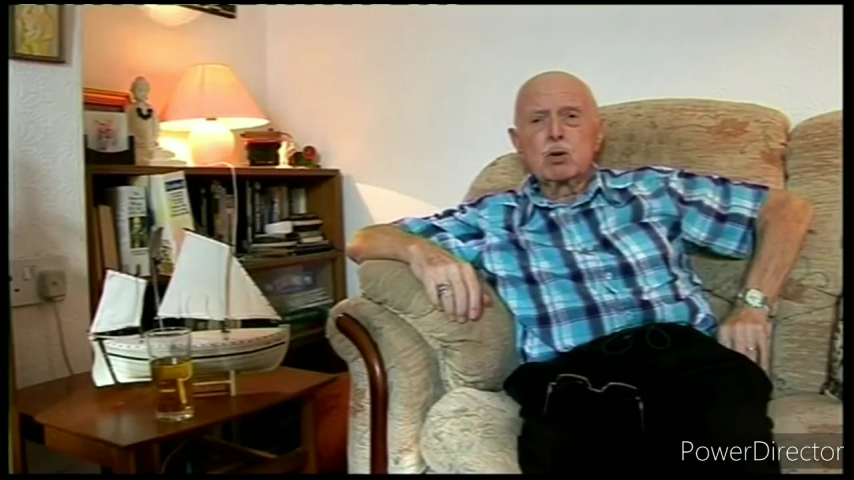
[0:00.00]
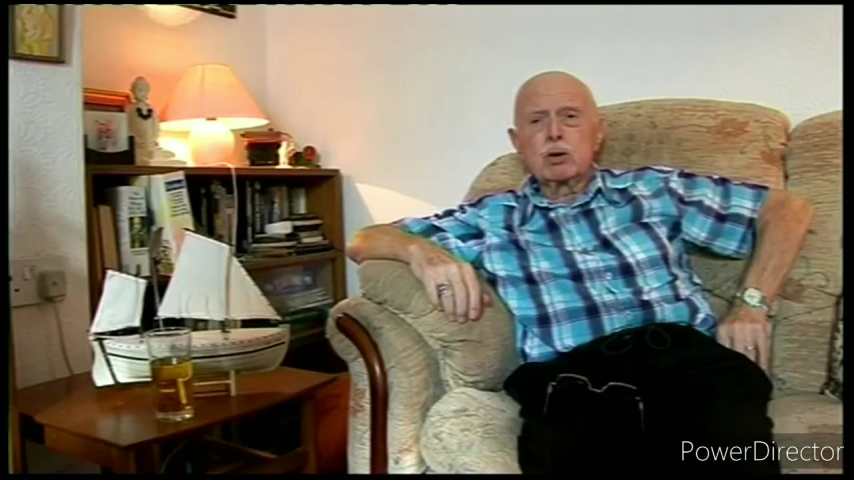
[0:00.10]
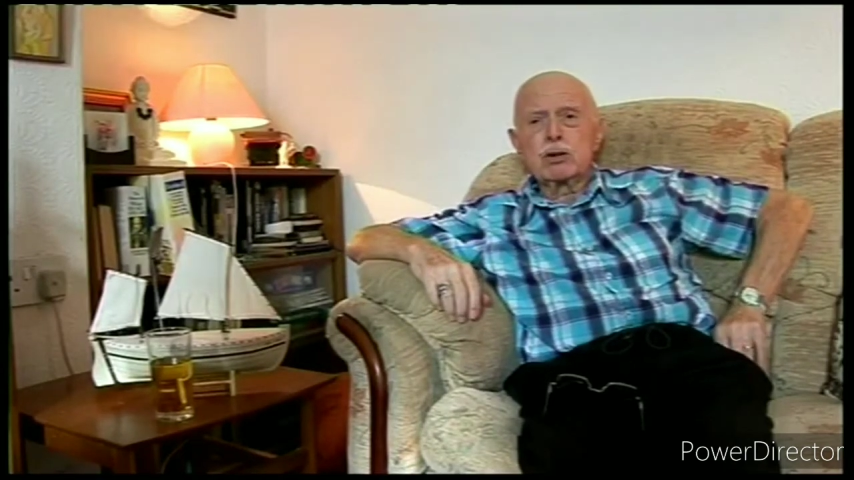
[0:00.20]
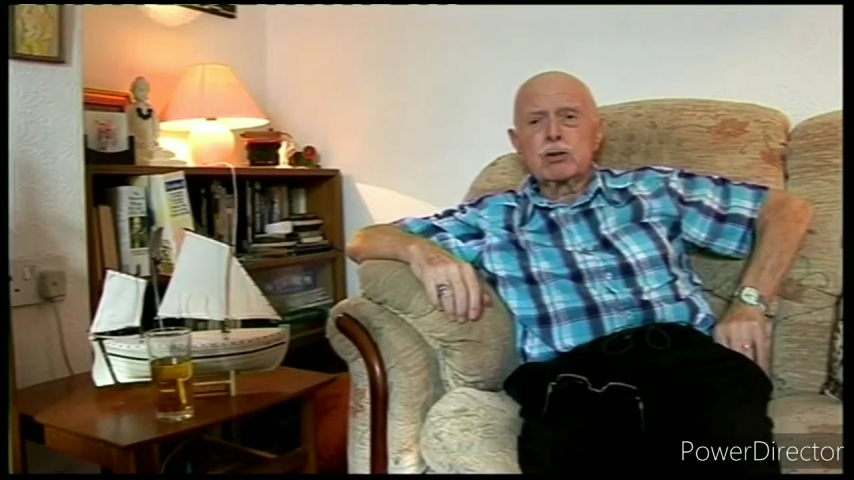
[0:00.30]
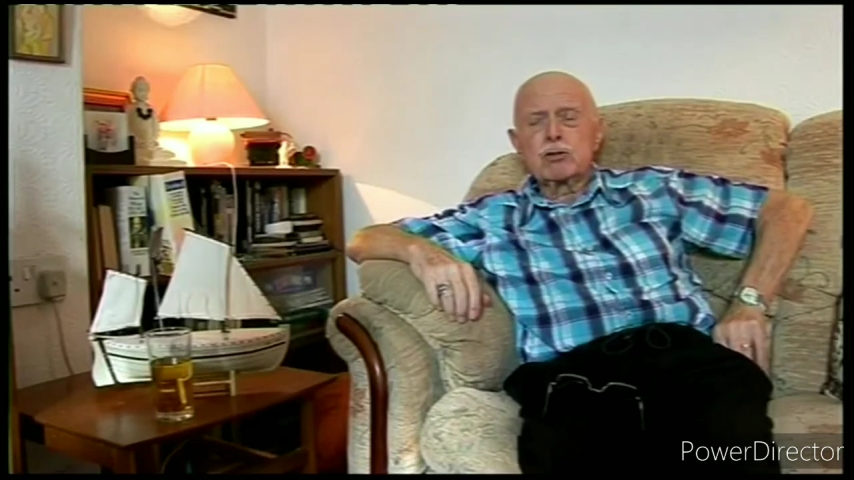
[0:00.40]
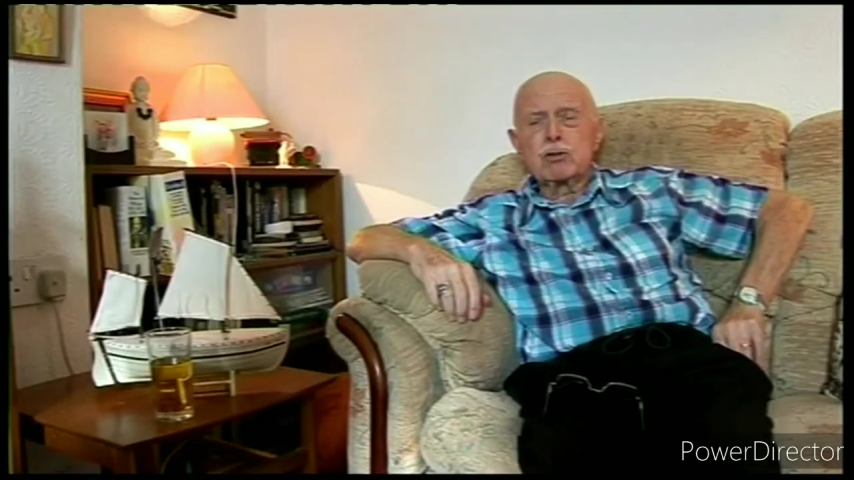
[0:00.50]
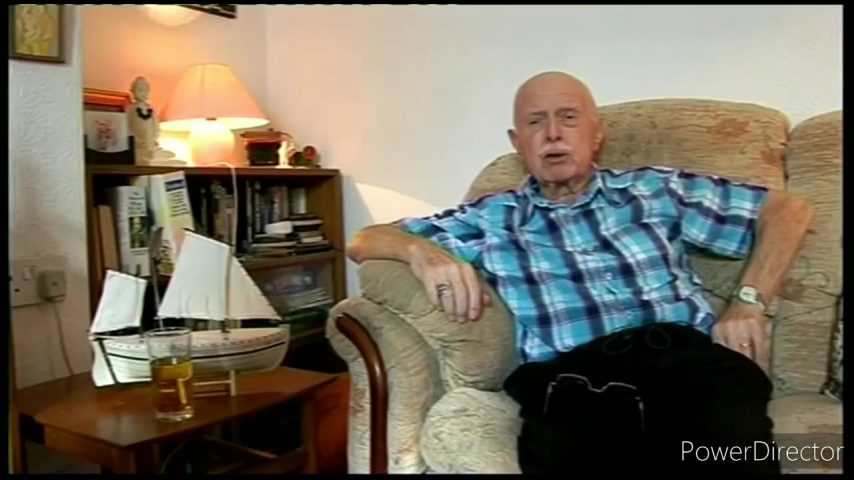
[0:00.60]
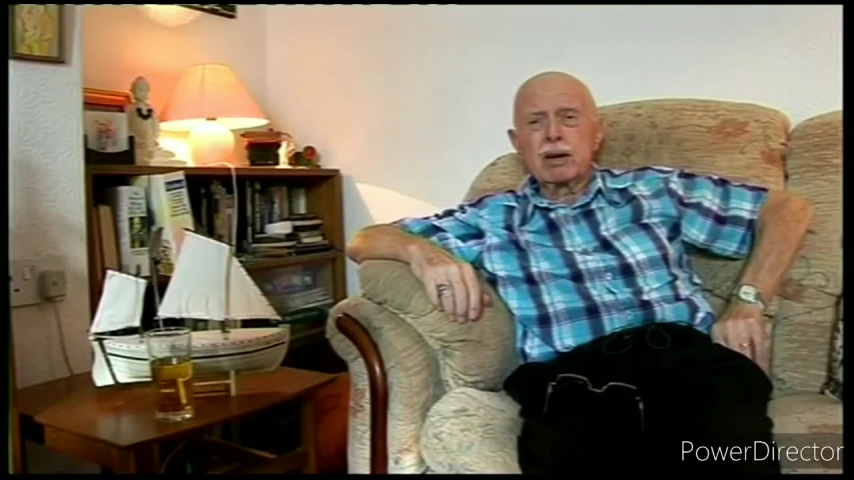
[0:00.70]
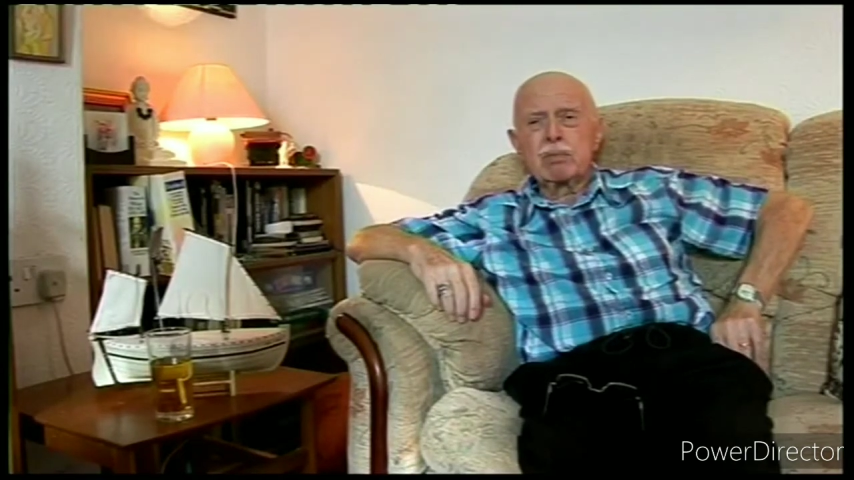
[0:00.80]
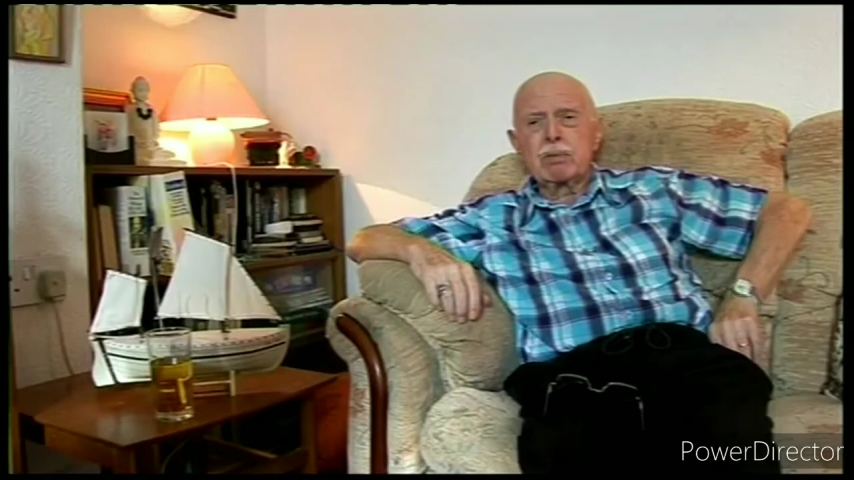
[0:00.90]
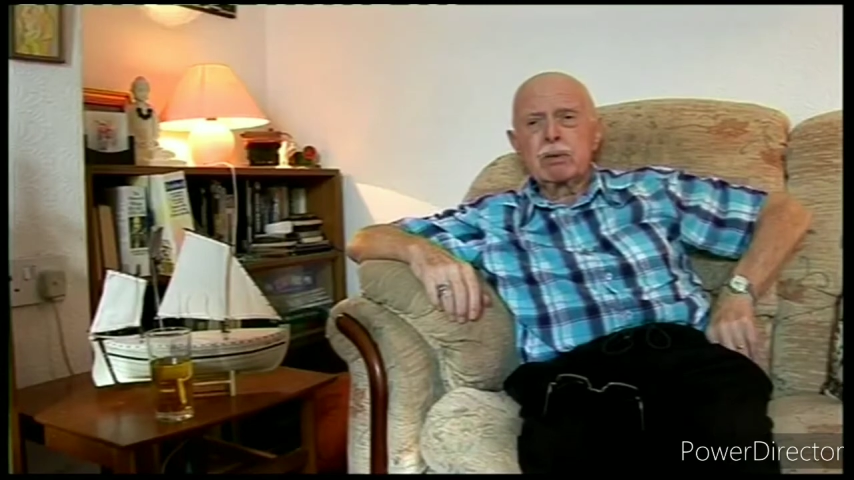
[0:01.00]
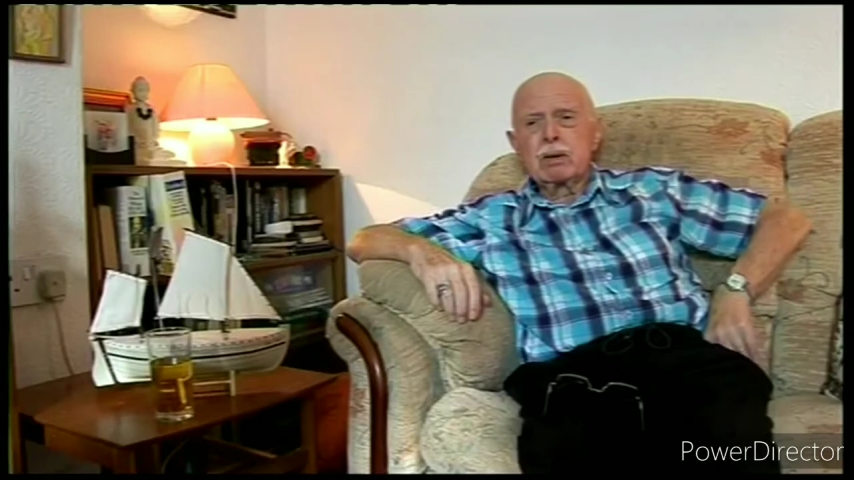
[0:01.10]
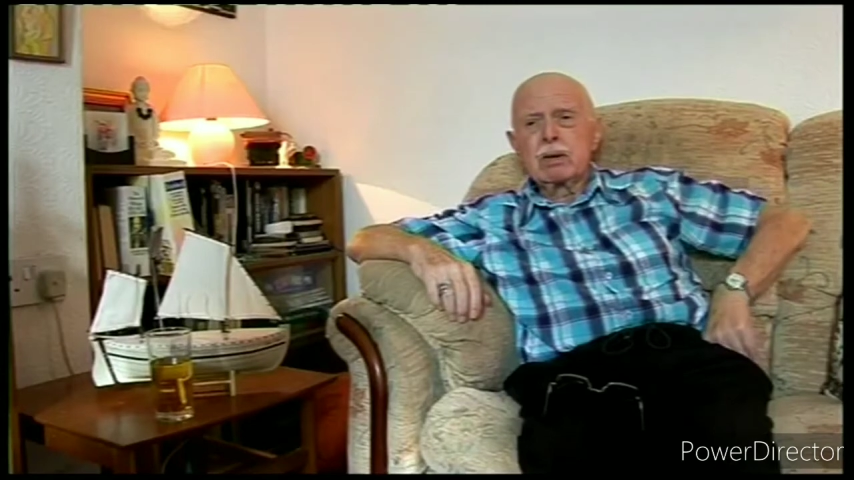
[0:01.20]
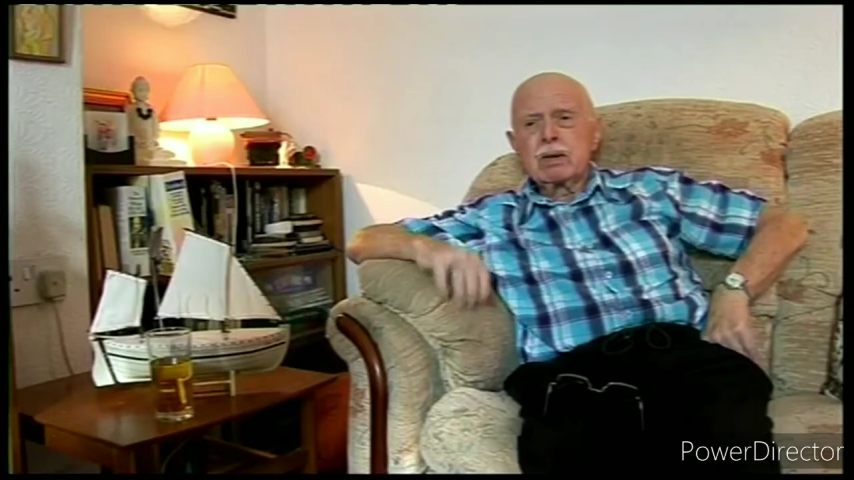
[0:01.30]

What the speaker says: cooked tripe,